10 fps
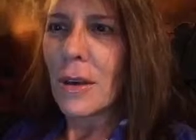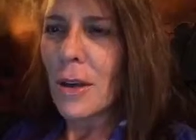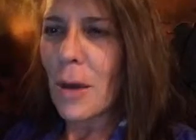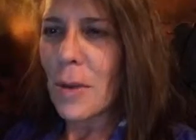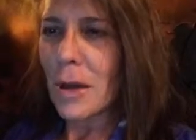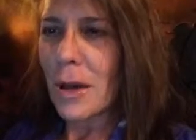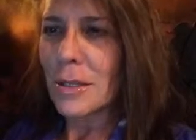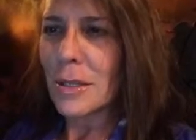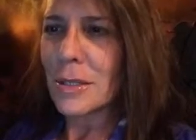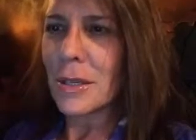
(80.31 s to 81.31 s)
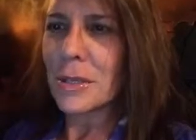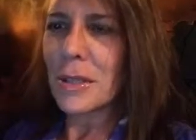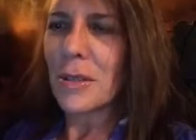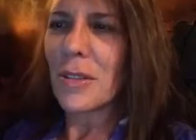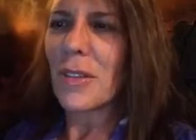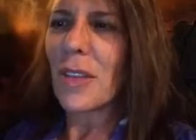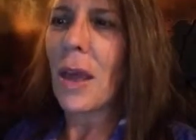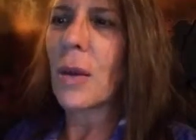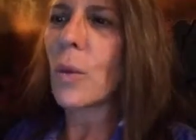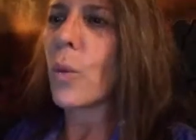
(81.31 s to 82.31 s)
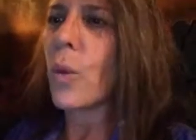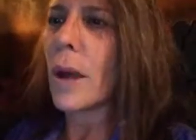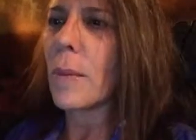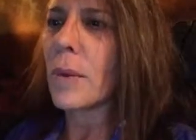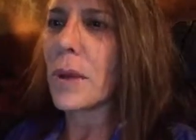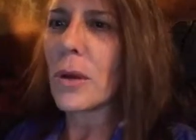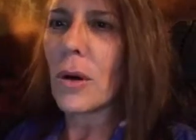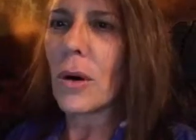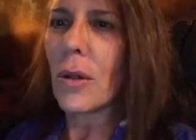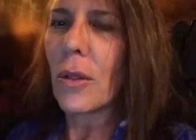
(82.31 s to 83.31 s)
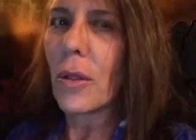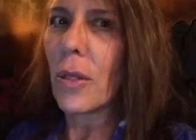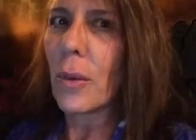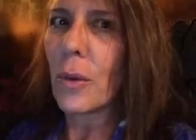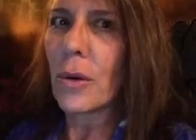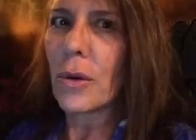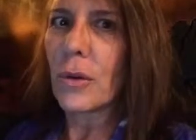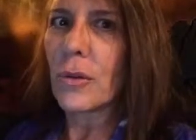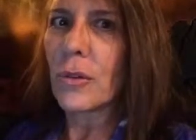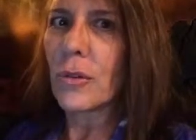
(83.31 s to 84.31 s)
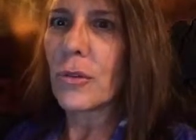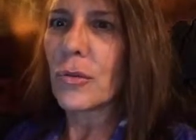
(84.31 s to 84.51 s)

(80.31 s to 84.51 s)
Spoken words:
kamikazes us in this tangled web we call the world.